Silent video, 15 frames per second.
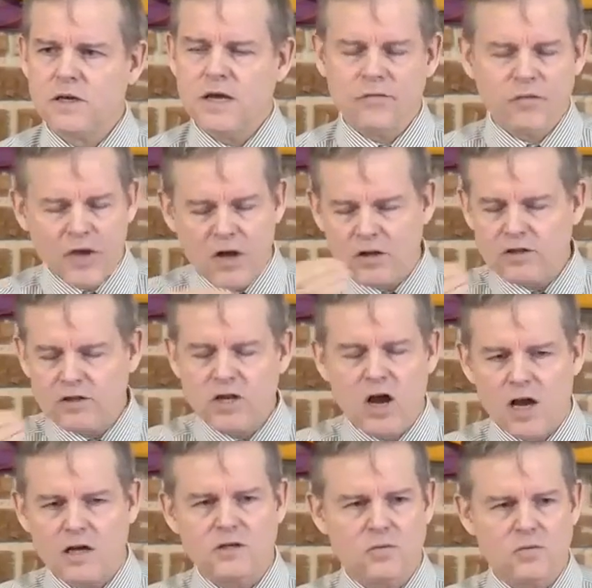if we all
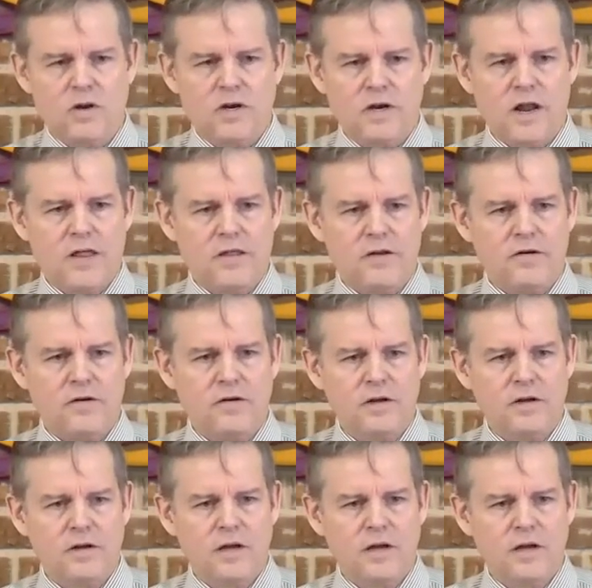talk to one another,